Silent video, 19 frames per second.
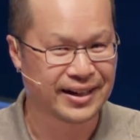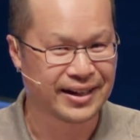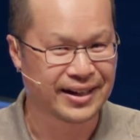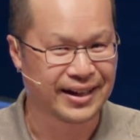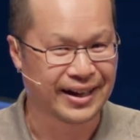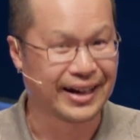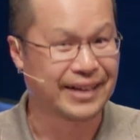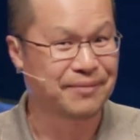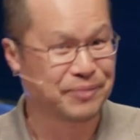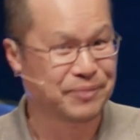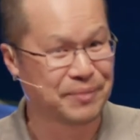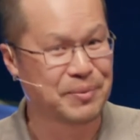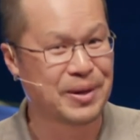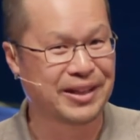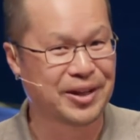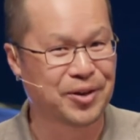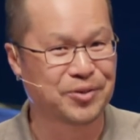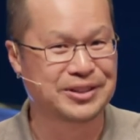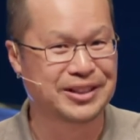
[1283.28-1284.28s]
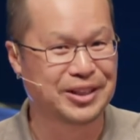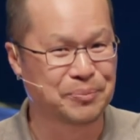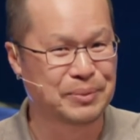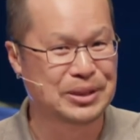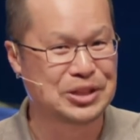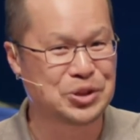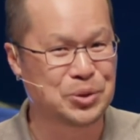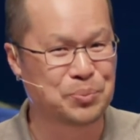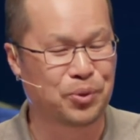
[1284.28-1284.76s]
Maybe that was a little
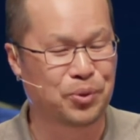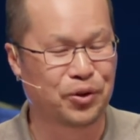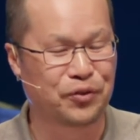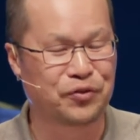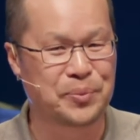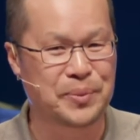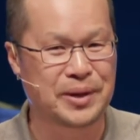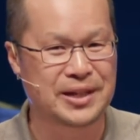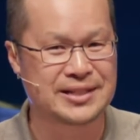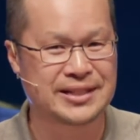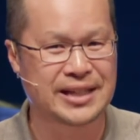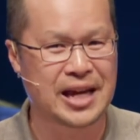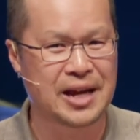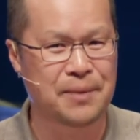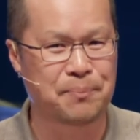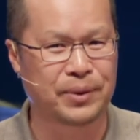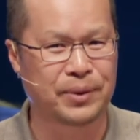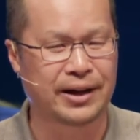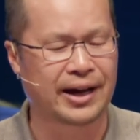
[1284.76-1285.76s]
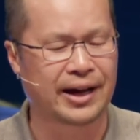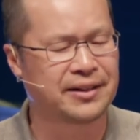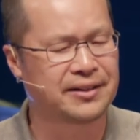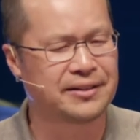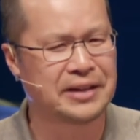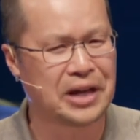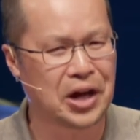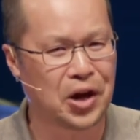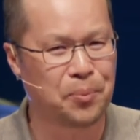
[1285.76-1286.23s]
bit too bold for me to say, but I
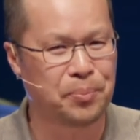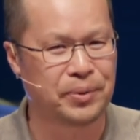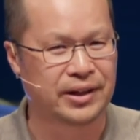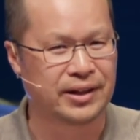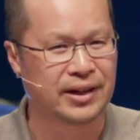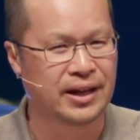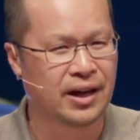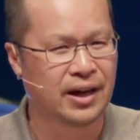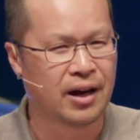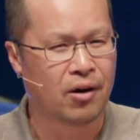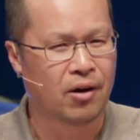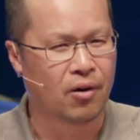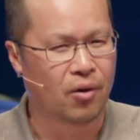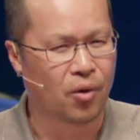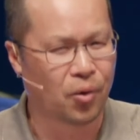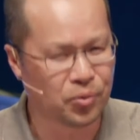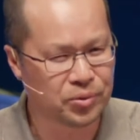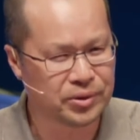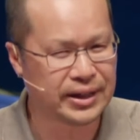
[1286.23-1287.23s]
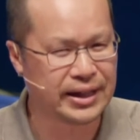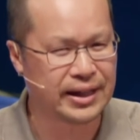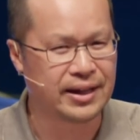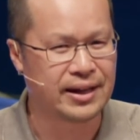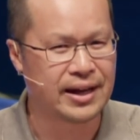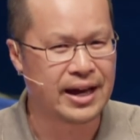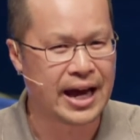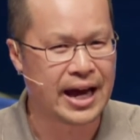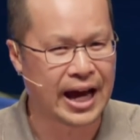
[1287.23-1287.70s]
couldn't help it.
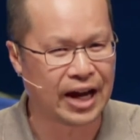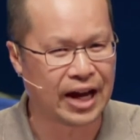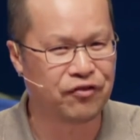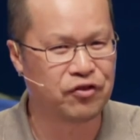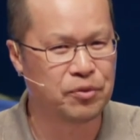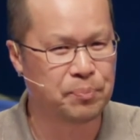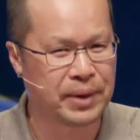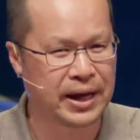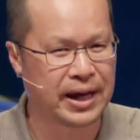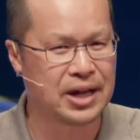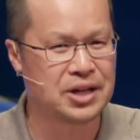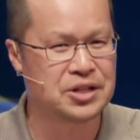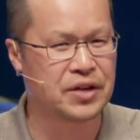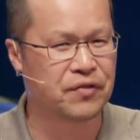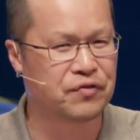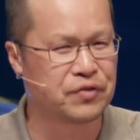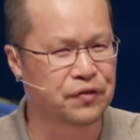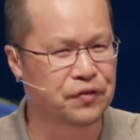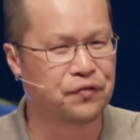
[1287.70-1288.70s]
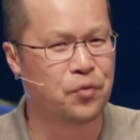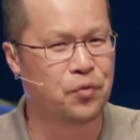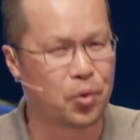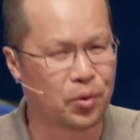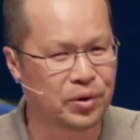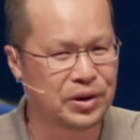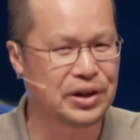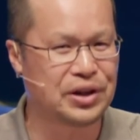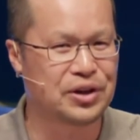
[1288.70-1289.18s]
Only half a page after
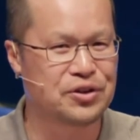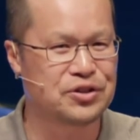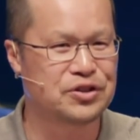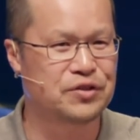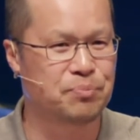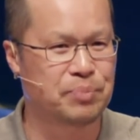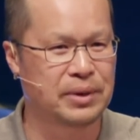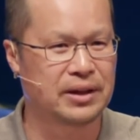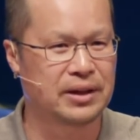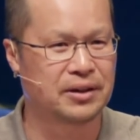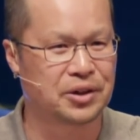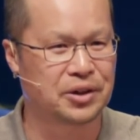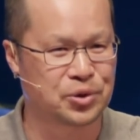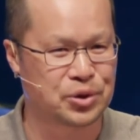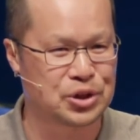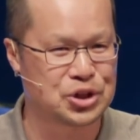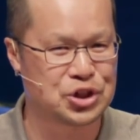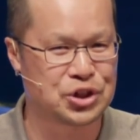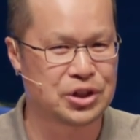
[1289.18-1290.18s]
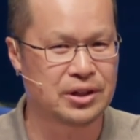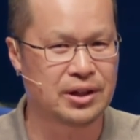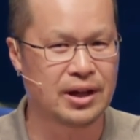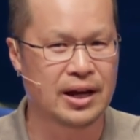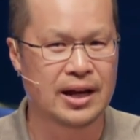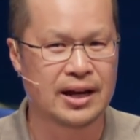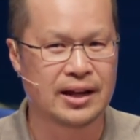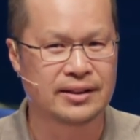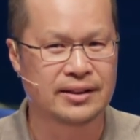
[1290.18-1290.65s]
40 years of being a Christian?
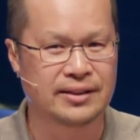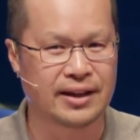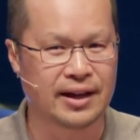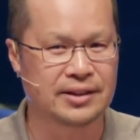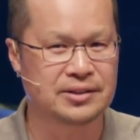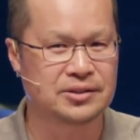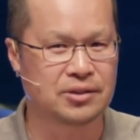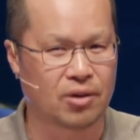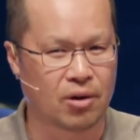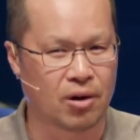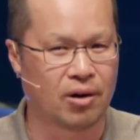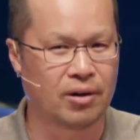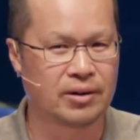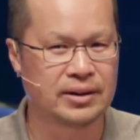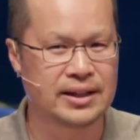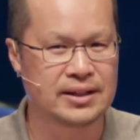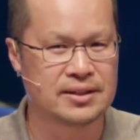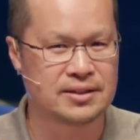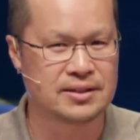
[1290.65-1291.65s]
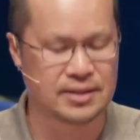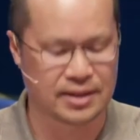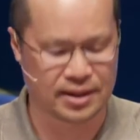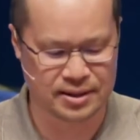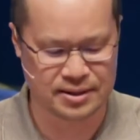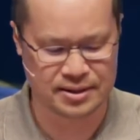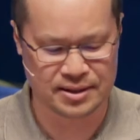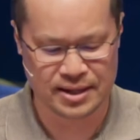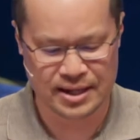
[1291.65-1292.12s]
That's all he's
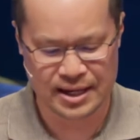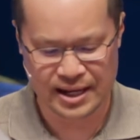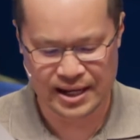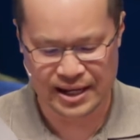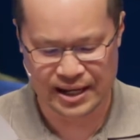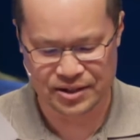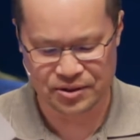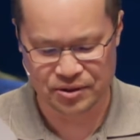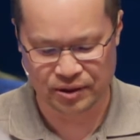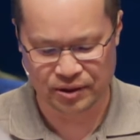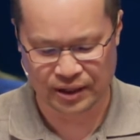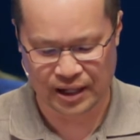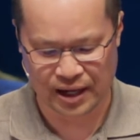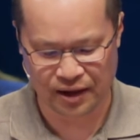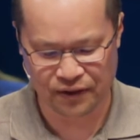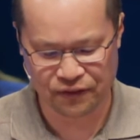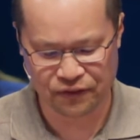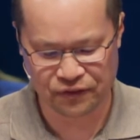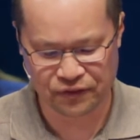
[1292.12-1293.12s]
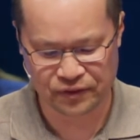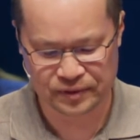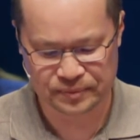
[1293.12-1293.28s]
done in your life?